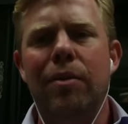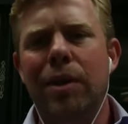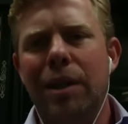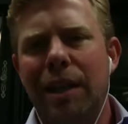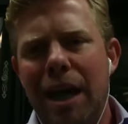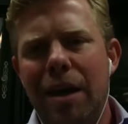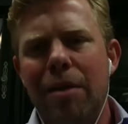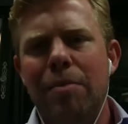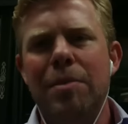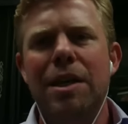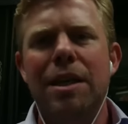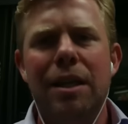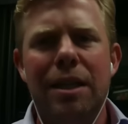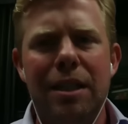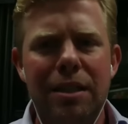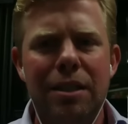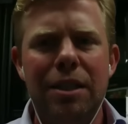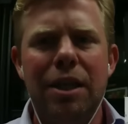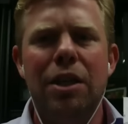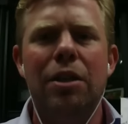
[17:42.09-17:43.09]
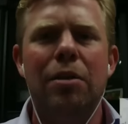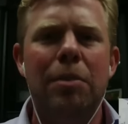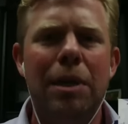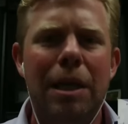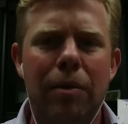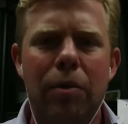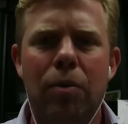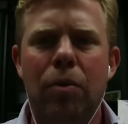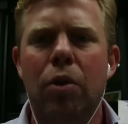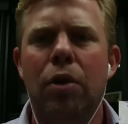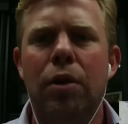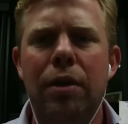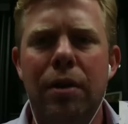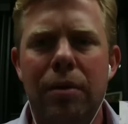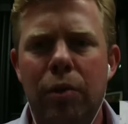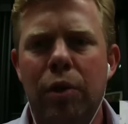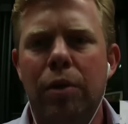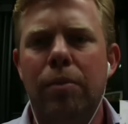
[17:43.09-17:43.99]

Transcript: It allowed me to continue to be able to work